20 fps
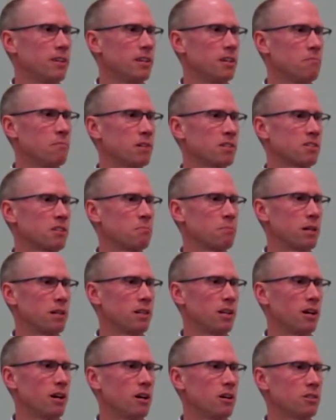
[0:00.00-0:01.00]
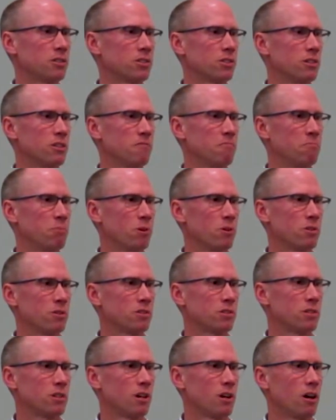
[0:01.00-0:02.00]
It must have been the altar of
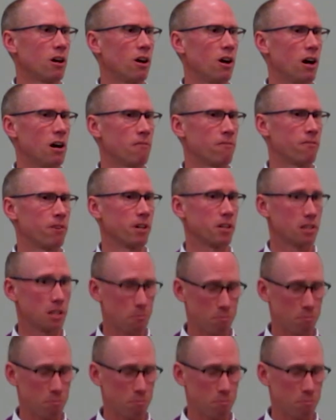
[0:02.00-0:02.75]
burnt offering,